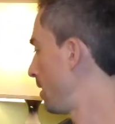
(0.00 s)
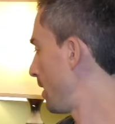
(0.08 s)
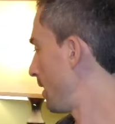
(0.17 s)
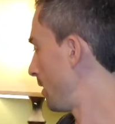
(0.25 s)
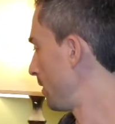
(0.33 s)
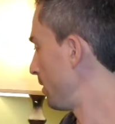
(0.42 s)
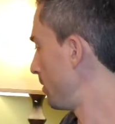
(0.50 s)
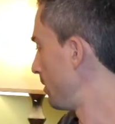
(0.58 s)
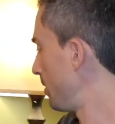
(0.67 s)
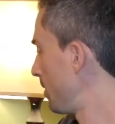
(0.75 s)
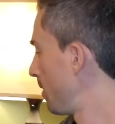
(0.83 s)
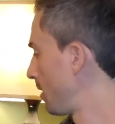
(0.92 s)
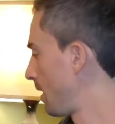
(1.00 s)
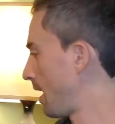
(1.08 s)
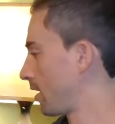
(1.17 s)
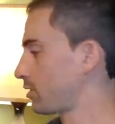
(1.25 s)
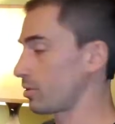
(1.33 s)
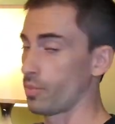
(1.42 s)
And
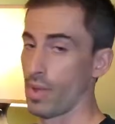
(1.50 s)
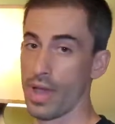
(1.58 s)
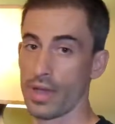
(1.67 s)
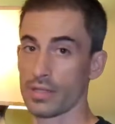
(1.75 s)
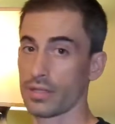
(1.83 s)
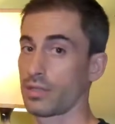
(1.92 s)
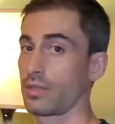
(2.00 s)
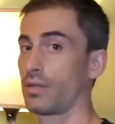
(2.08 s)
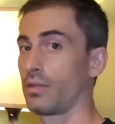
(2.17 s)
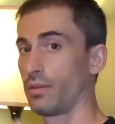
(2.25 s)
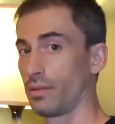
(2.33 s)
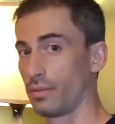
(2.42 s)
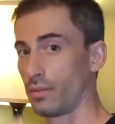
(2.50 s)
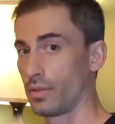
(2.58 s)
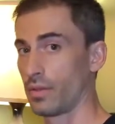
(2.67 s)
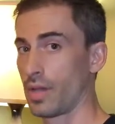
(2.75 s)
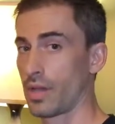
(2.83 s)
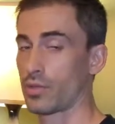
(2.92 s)
extra masks.
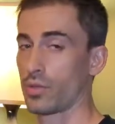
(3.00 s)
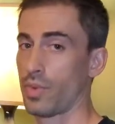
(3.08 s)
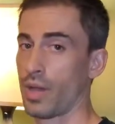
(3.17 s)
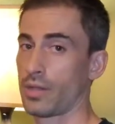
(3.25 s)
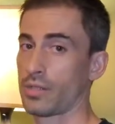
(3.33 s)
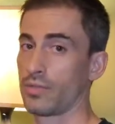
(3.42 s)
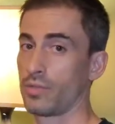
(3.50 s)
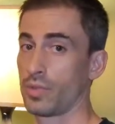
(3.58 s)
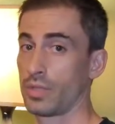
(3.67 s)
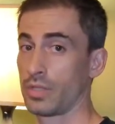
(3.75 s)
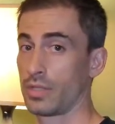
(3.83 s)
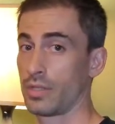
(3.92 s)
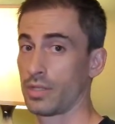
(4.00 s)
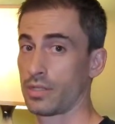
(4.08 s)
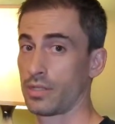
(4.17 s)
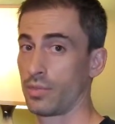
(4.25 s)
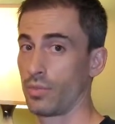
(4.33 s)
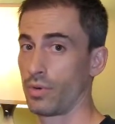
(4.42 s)
Extra masks have been
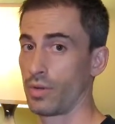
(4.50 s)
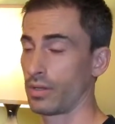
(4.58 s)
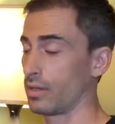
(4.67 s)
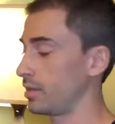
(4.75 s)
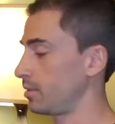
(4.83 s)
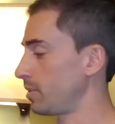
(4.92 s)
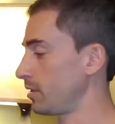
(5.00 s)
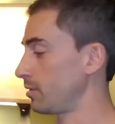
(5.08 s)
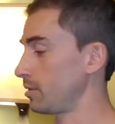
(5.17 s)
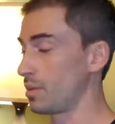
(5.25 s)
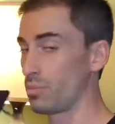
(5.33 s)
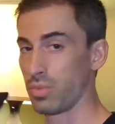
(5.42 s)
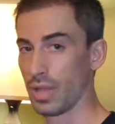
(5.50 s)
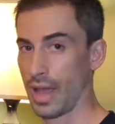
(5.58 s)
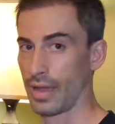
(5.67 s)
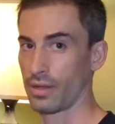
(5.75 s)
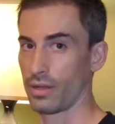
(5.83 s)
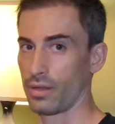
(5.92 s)
suggested to bring, especially the
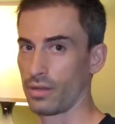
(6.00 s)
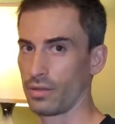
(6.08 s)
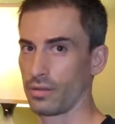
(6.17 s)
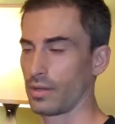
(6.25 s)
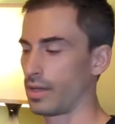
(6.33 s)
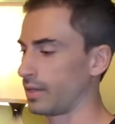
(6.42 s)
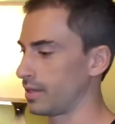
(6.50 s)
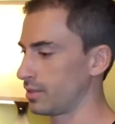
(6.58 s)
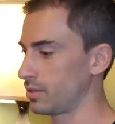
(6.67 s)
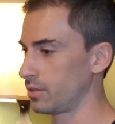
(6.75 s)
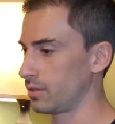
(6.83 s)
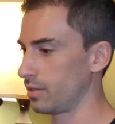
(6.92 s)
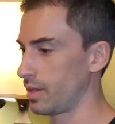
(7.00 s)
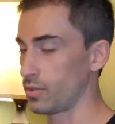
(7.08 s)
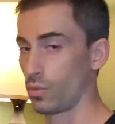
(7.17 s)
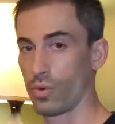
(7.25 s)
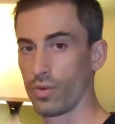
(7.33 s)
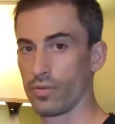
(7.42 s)
black color. I guess that's
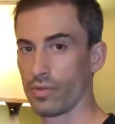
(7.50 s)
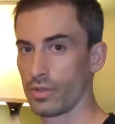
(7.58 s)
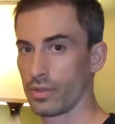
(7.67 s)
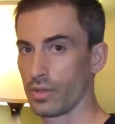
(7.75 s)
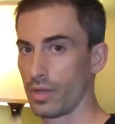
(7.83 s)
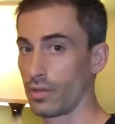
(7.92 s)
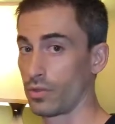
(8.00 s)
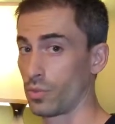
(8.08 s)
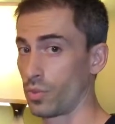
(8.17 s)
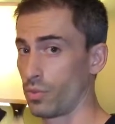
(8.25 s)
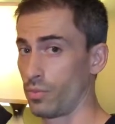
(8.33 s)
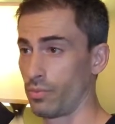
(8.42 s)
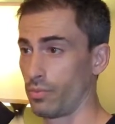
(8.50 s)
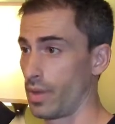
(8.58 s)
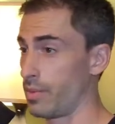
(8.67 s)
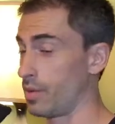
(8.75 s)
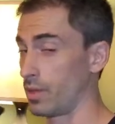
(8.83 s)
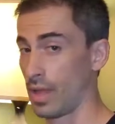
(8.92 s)
one of the colors we're
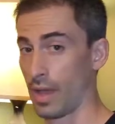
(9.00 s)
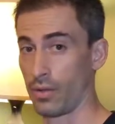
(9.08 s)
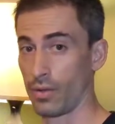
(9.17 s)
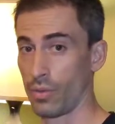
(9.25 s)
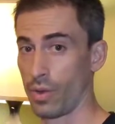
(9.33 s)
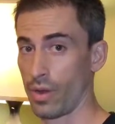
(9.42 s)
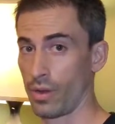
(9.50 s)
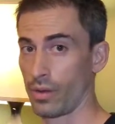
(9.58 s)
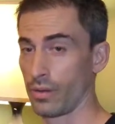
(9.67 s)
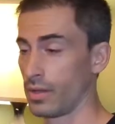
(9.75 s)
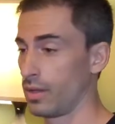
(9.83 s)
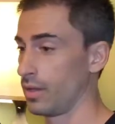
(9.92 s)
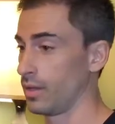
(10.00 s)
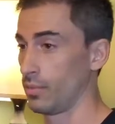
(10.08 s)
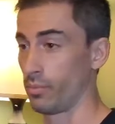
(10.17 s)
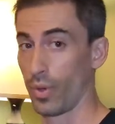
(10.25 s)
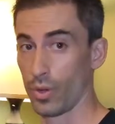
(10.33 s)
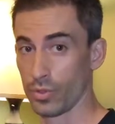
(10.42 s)
maybe allowed to wear
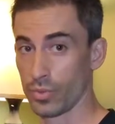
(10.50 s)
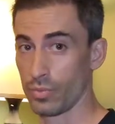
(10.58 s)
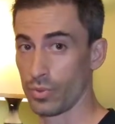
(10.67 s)
post